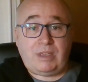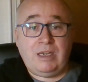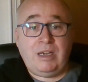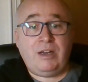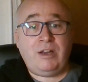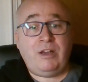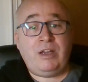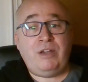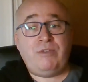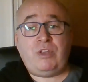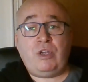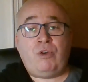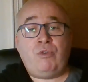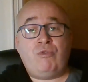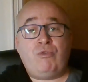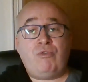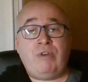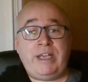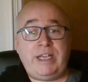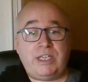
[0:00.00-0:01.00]
And I have the
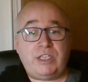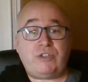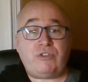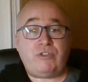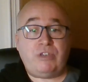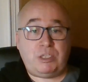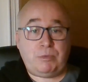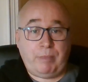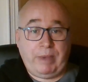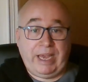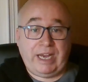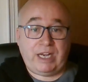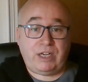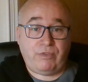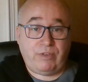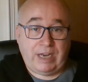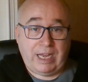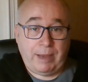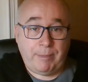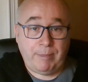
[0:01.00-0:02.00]
greatest respect
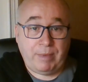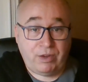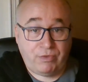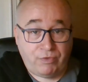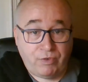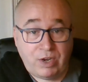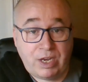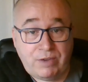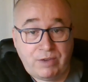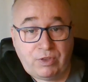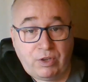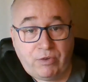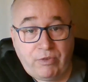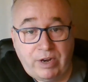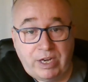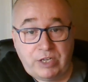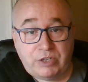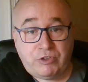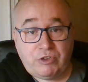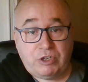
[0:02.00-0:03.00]
for them. And if I have the
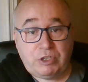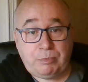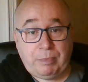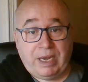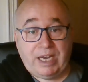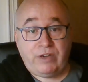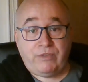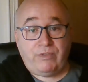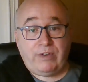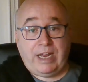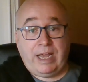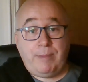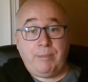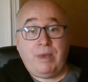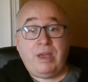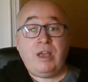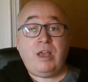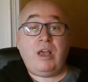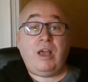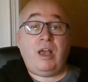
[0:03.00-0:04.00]
greatest respect for
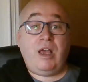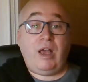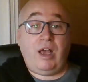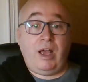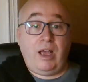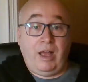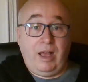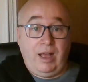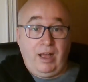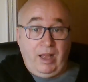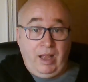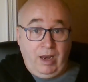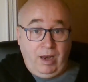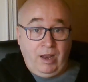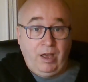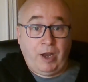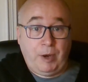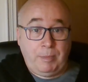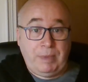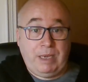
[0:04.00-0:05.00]
them, a
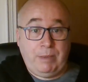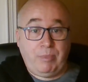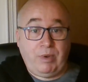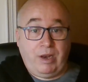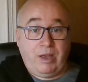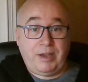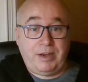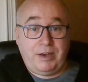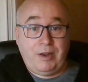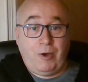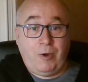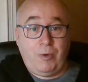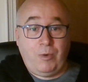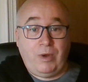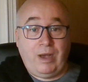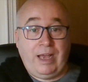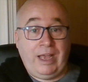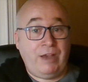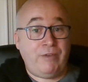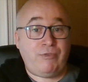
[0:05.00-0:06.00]
lot of people I
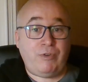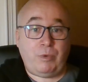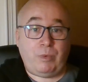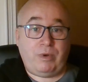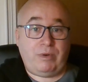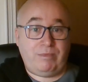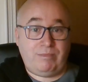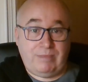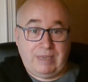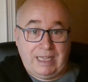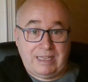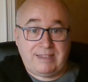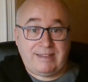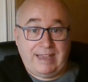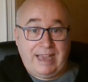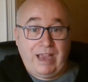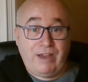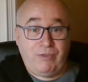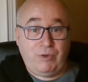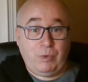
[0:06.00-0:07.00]
know, everyone, let's
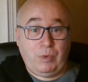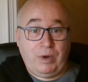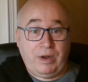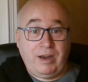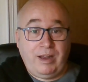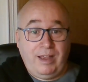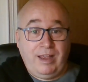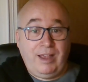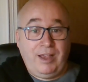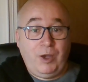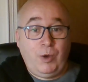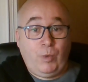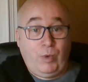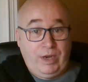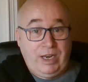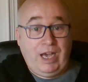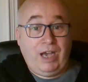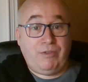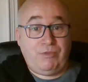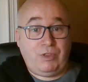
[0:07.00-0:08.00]
say everyone,
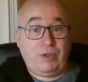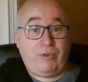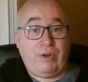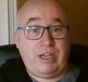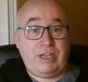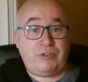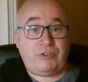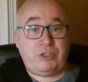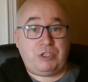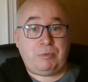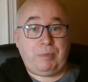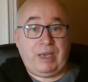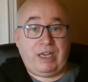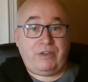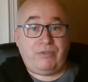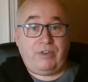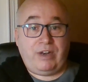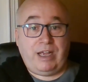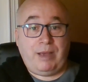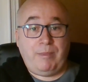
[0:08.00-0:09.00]
would have the greatest respect
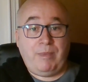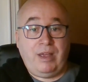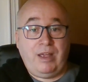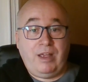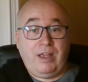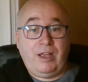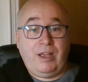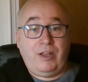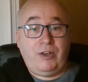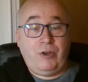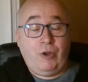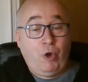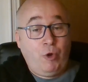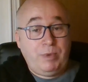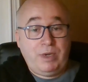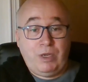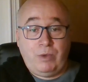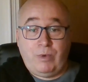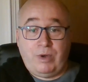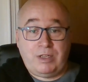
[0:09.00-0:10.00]
for them.
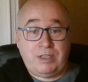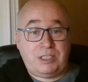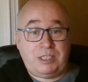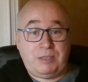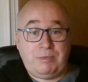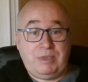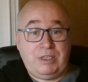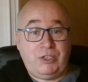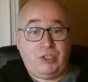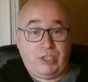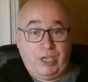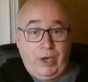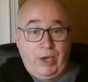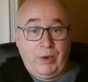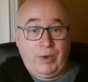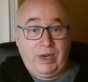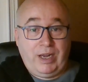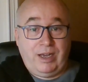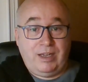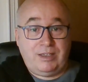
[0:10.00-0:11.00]
Nobody wants to be
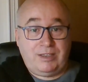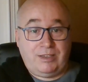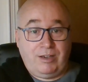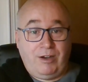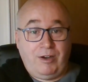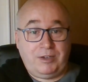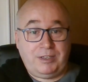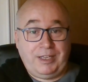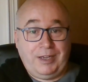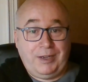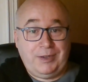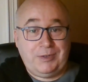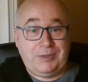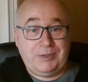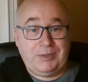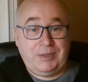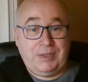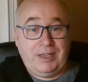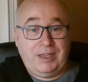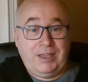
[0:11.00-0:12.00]
shouted at and talked down to.